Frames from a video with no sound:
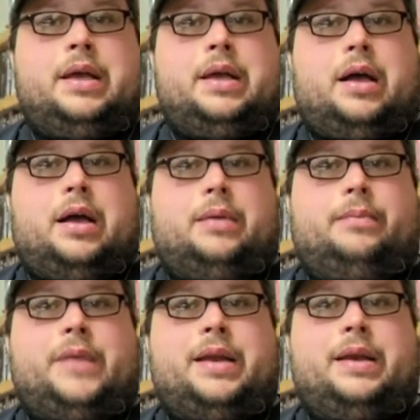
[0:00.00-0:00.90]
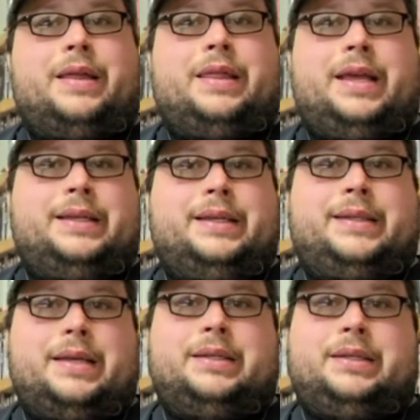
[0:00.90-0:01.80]
and nothing is
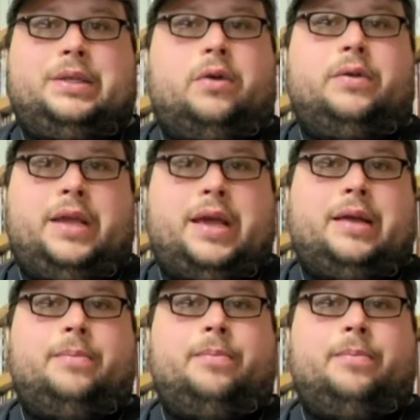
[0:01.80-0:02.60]
set in stone yet.